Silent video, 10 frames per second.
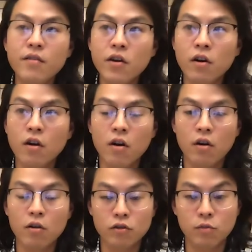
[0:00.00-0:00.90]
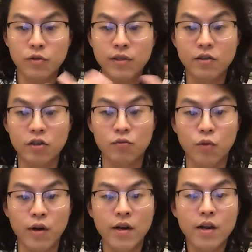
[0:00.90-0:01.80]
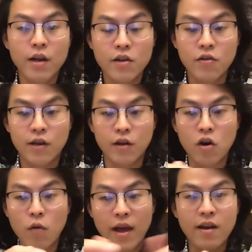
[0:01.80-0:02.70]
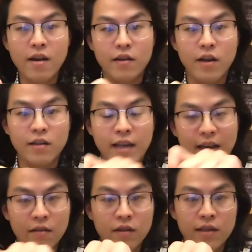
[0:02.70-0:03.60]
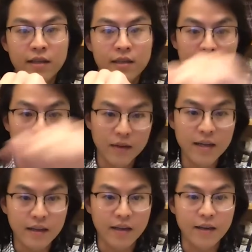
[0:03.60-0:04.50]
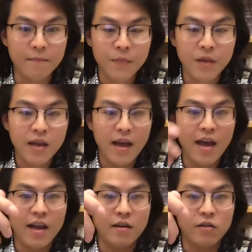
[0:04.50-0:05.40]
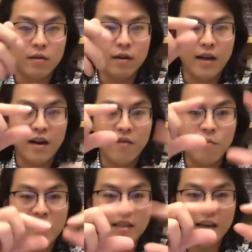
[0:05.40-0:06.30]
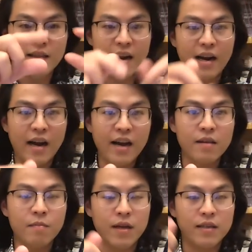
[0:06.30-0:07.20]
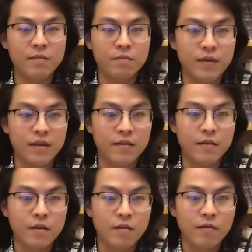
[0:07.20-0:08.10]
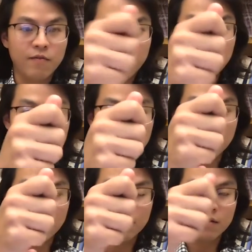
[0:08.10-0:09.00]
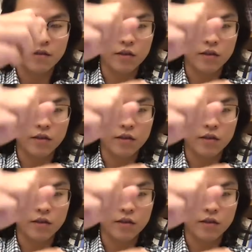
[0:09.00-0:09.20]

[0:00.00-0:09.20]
And there are also procedures where you can go in and, and take out the disc completely and kind of maintain that height by simply fusing